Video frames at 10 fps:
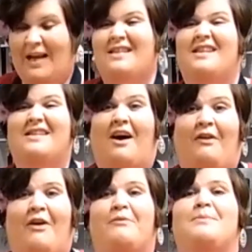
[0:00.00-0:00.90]
He says
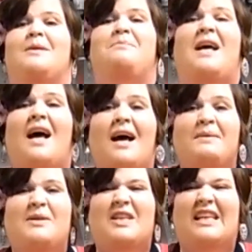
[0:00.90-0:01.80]
all of them.
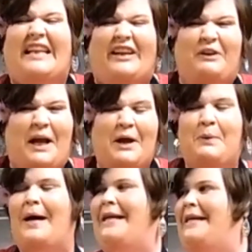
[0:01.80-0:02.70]
Sometimes you get a little
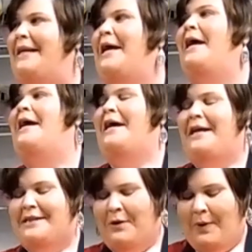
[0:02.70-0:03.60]
egg white in.
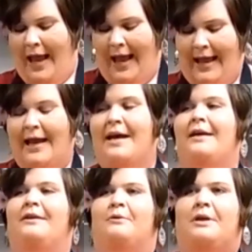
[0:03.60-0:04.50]
It's okay.
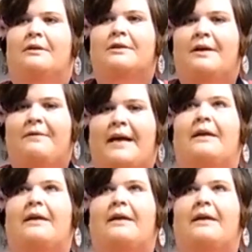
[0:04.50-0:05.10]
Don't tell Chef